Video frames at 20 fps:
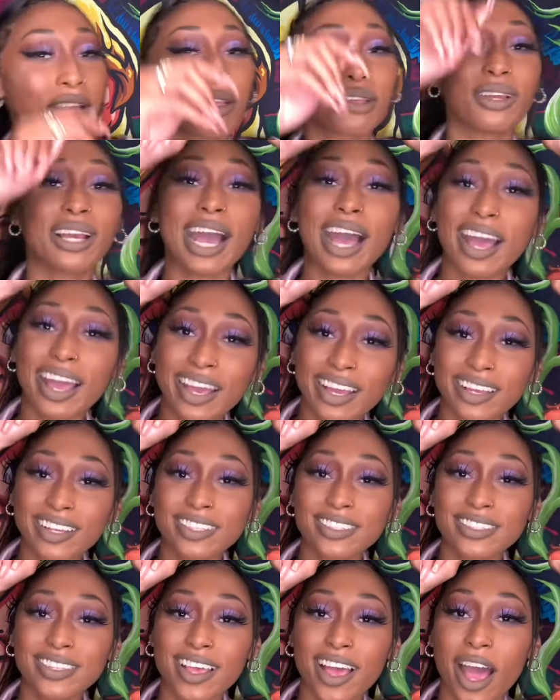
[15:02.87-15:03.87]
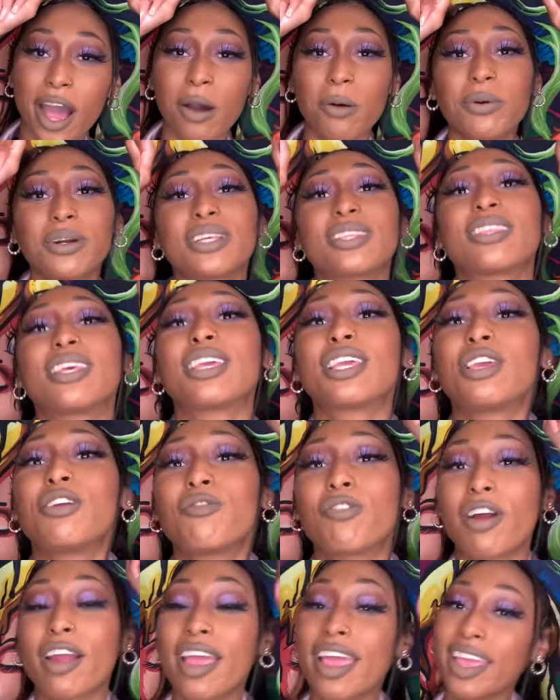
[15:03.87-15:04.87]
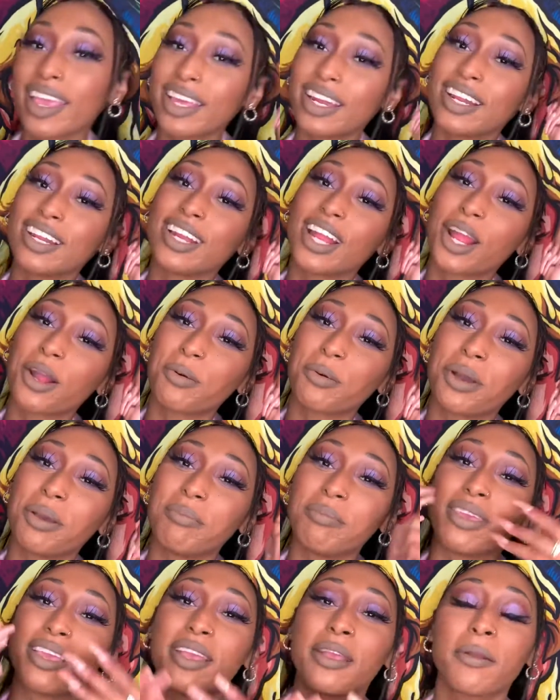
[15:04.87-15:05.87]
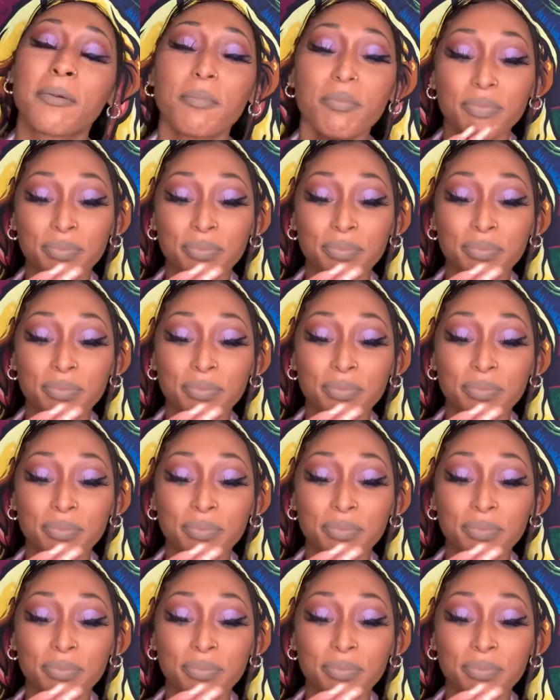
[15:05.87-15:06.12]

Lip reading: You guys, I want to thank you for hanging in there with me,